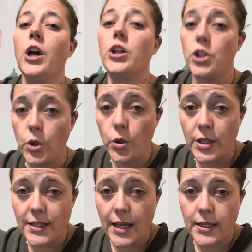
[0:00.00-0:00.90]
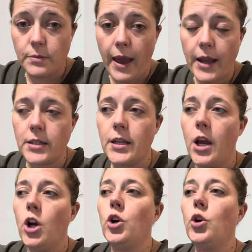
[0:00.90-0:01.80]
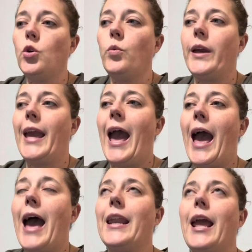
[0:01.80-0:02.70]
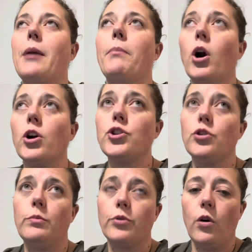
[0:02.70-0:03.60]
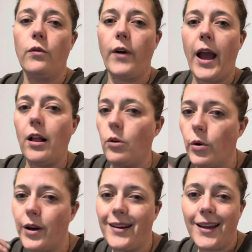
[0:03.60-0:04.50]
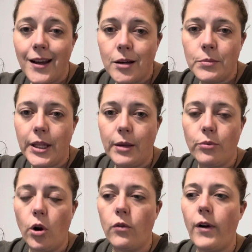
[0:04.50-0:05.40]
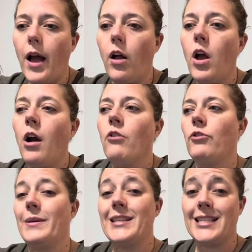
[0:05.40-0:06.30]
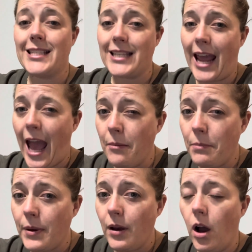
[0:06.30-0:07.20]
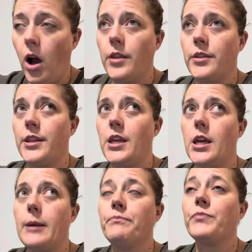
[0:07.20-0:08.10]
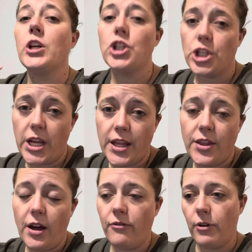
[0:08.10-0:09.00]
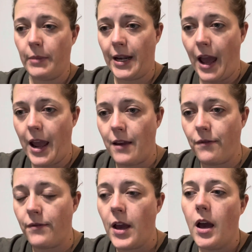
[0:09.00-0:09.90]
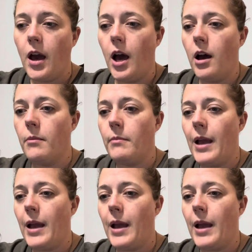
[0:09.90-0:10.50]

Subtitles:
to the suspect, who we had a partial profile or an incomplete profile from a snap on the sheath from a knife. And